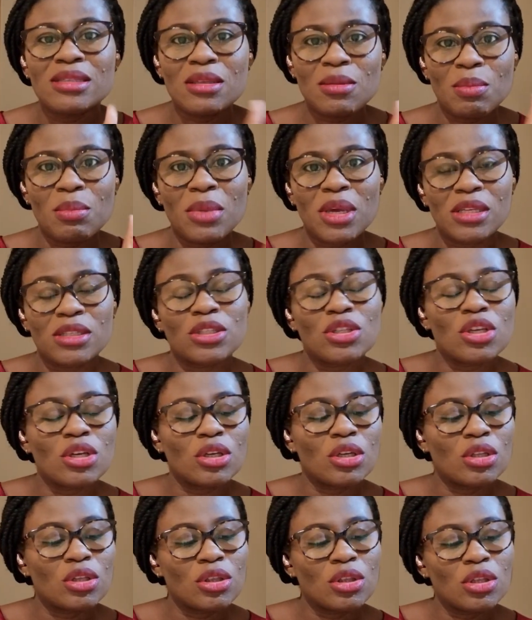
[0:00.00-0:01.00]

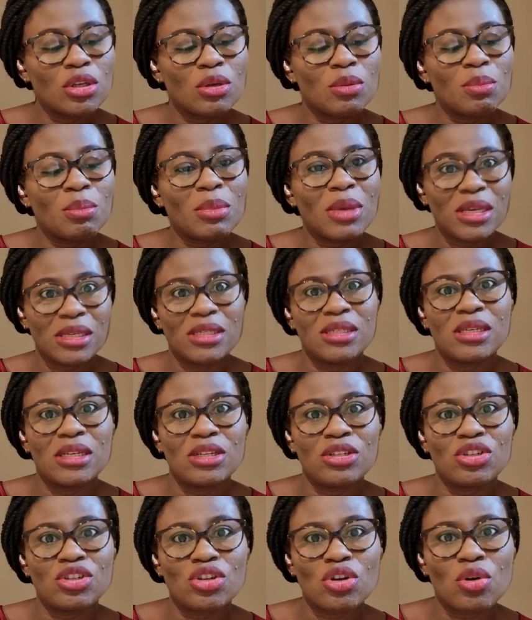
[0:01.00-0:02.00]
the
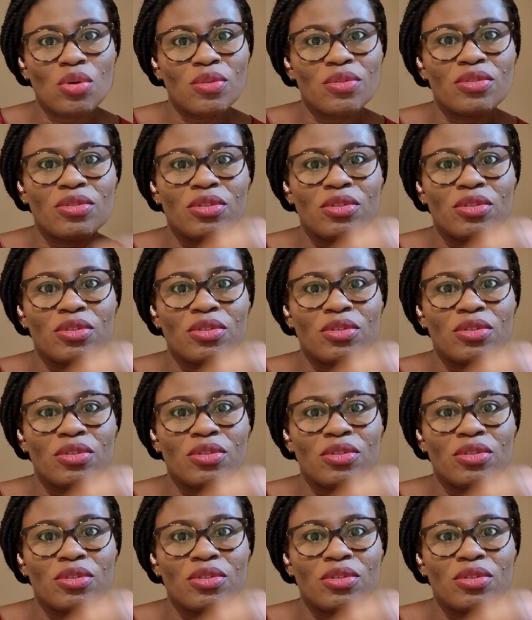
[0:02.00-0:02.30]
message of,